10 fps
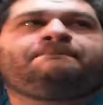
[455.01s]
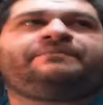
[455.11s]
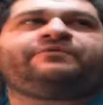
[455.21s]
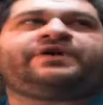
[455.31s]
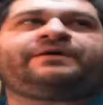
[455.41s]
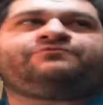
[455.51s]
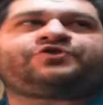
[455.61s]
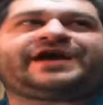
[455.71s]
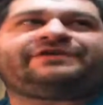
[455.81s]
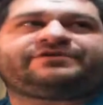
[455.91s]
But when I'm
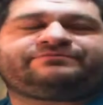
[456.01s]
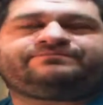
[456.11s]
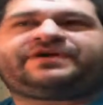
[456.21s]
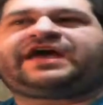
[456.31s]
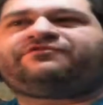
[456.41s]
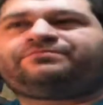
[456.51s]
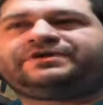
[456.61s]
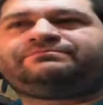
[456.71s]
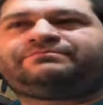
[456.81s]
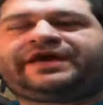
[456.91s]
driving, have
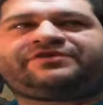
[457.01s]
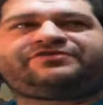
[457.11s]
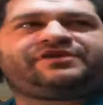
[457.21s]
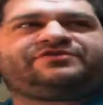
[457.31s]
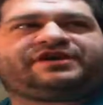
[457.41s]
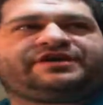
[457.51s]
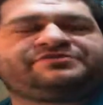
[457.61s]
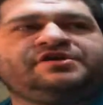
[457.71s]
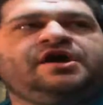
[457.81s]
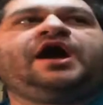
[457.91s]
been, past tense, I
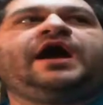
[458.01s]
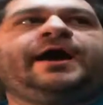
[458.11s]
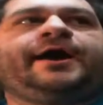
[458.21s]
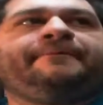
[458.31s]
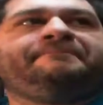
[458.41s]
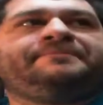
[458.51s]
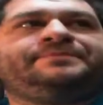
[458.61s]
guess, I